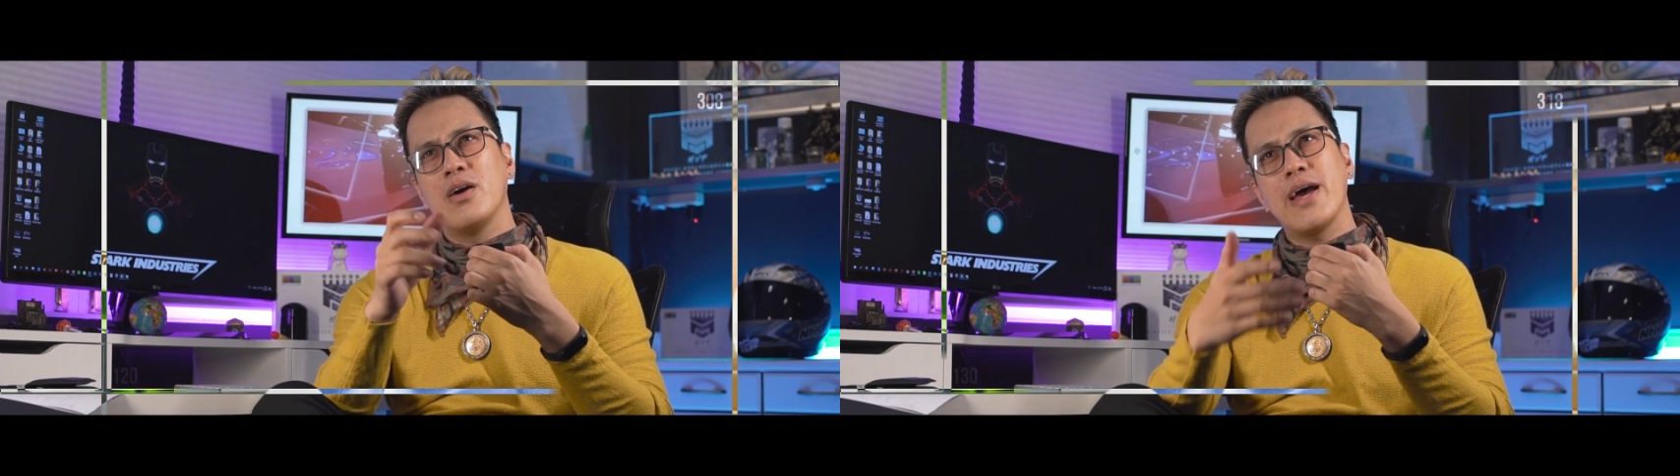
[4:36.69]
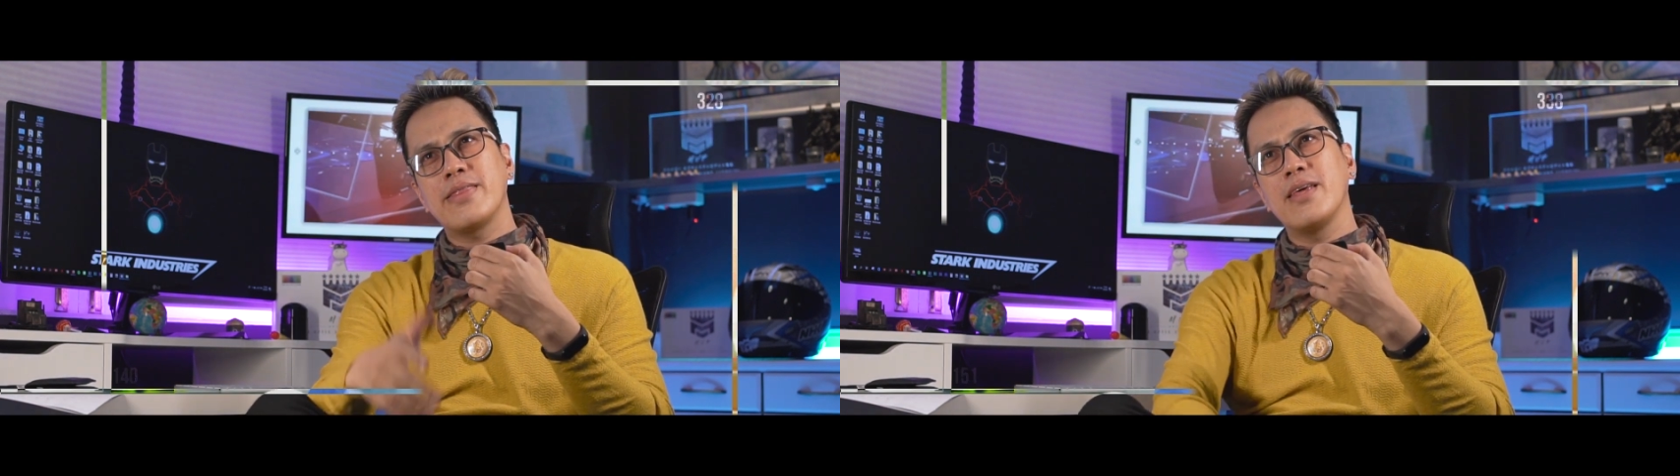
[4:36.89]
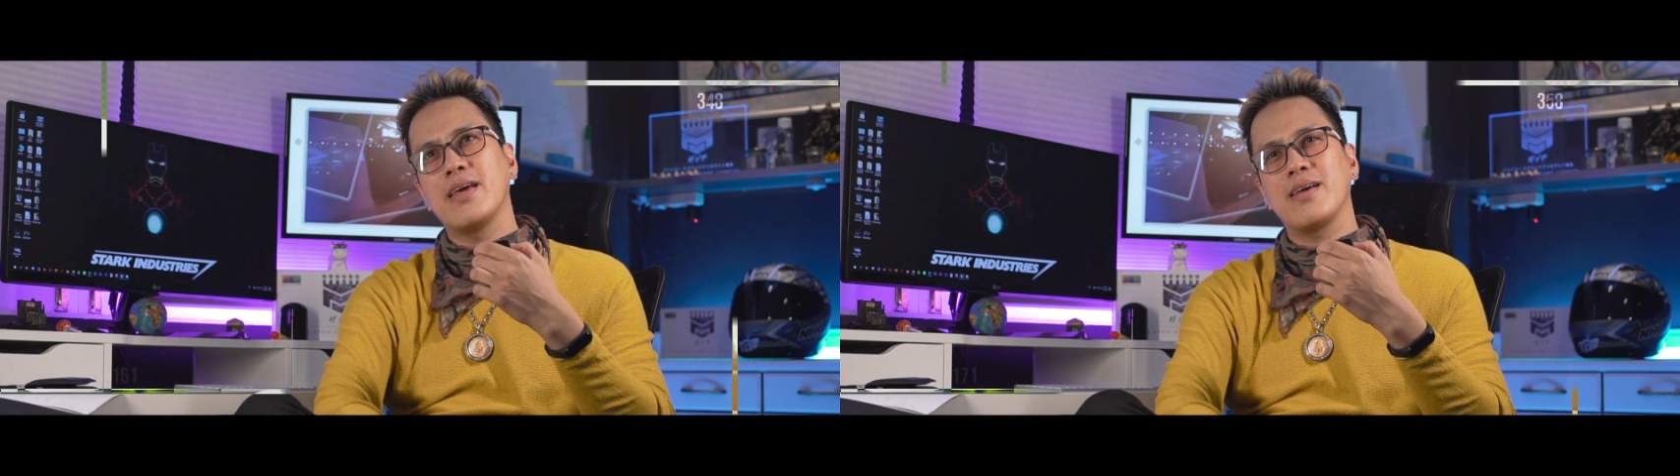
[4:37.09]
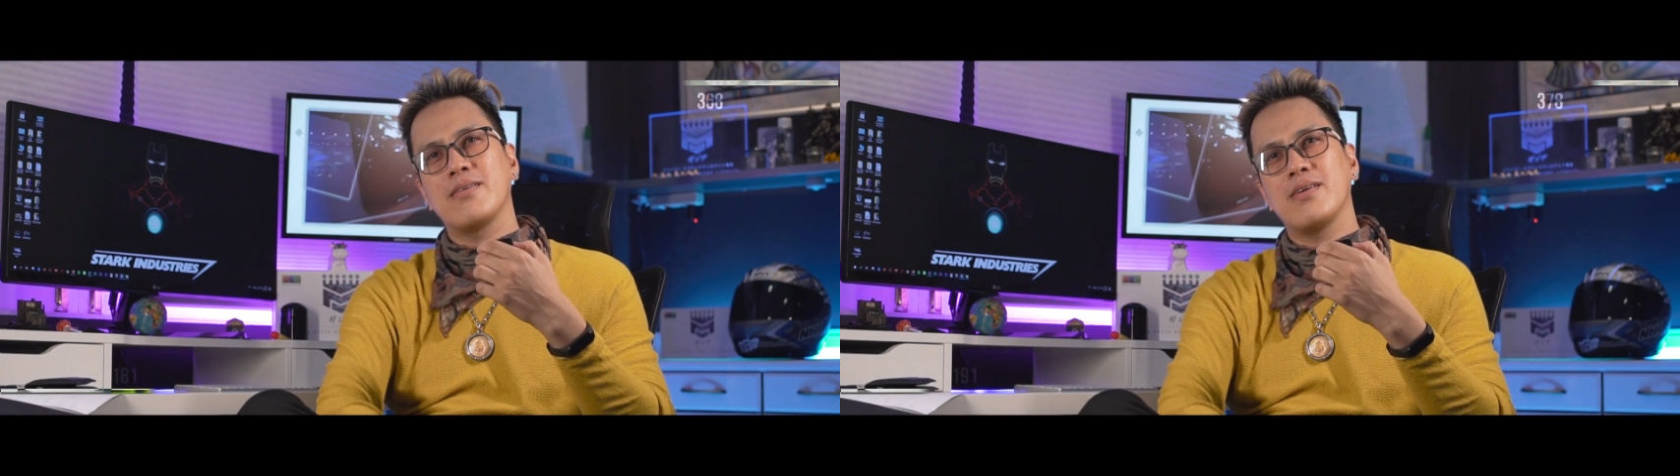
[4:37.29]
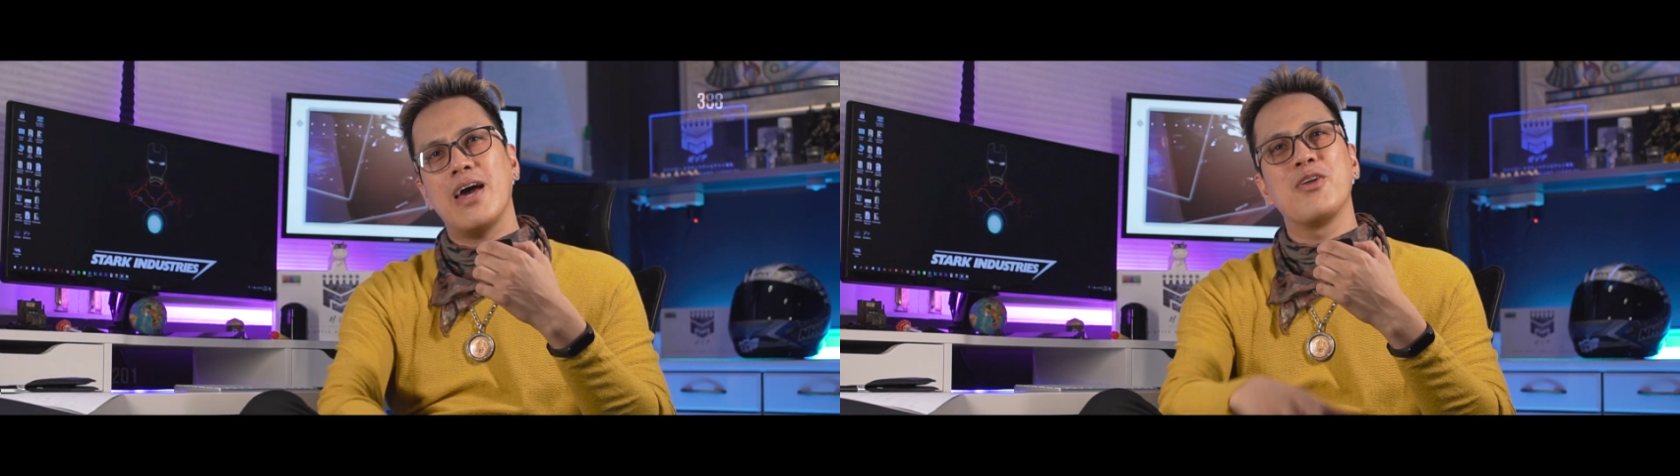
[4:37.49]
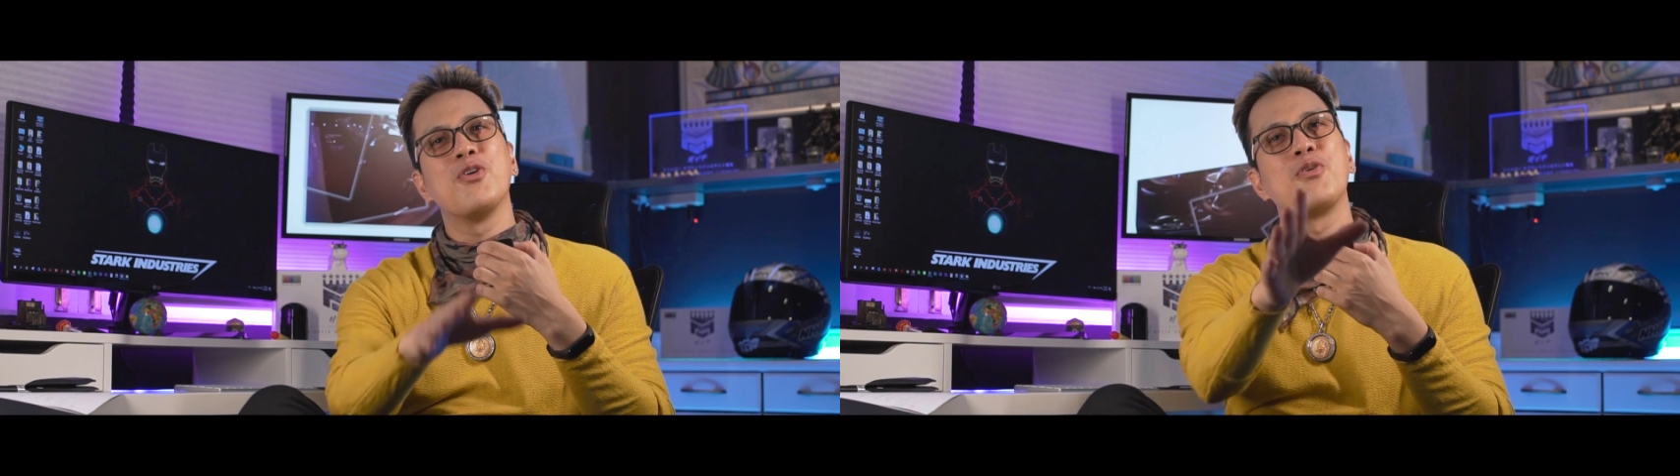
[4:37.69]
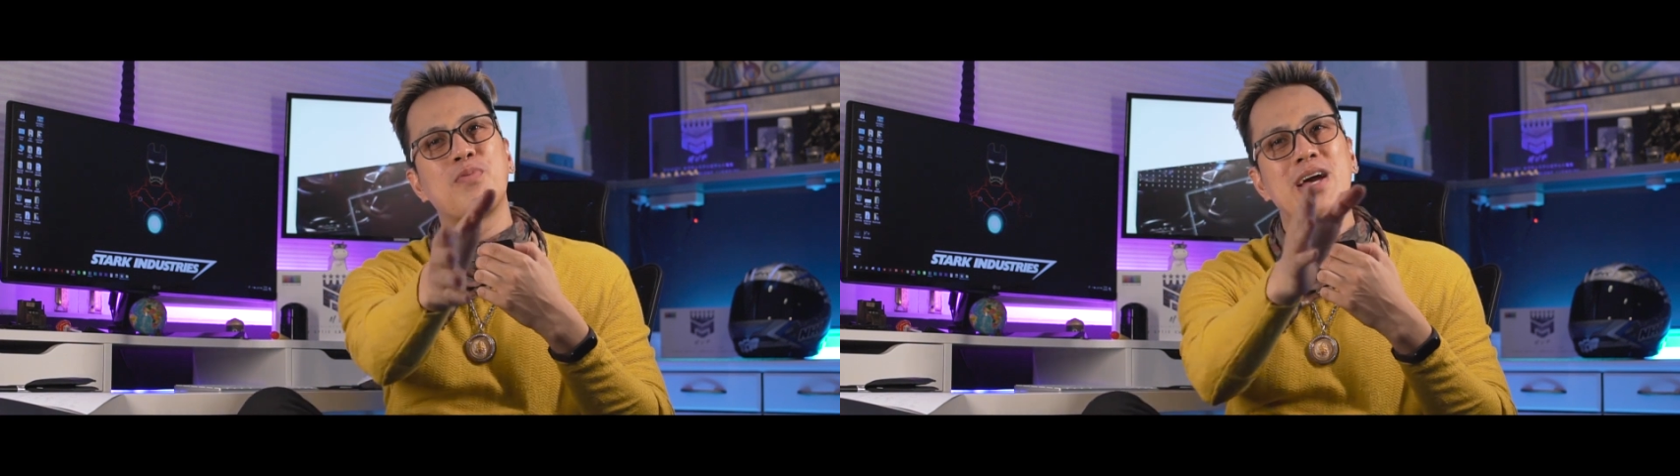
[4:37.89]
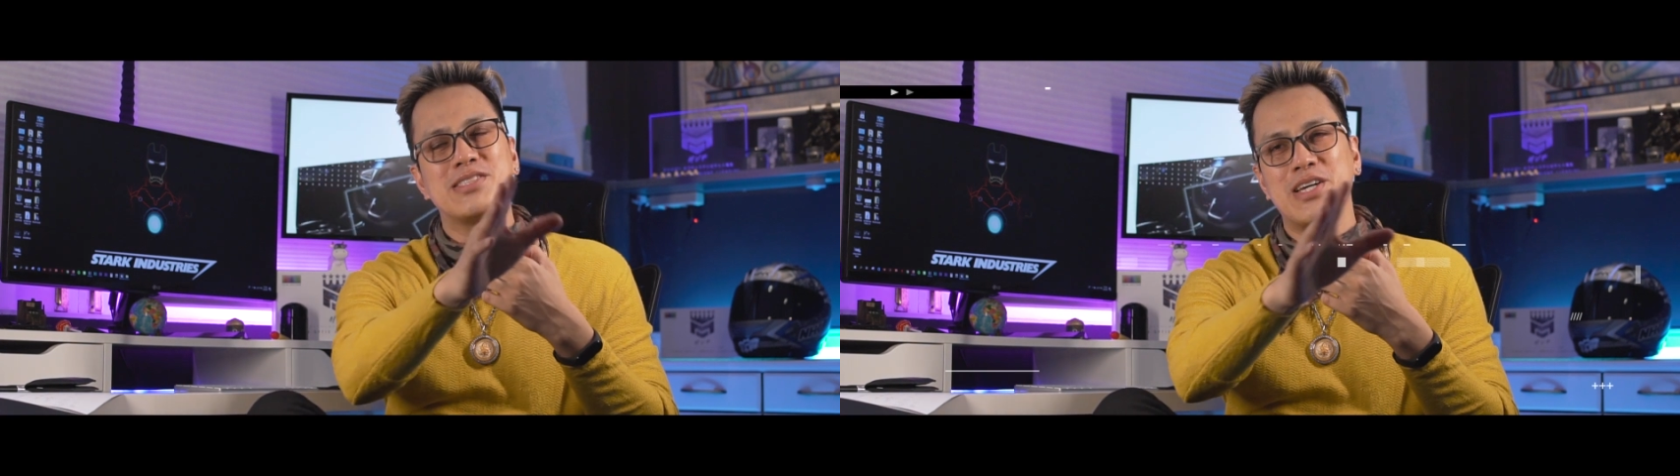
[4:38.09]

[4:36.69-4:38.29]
I don't know the price.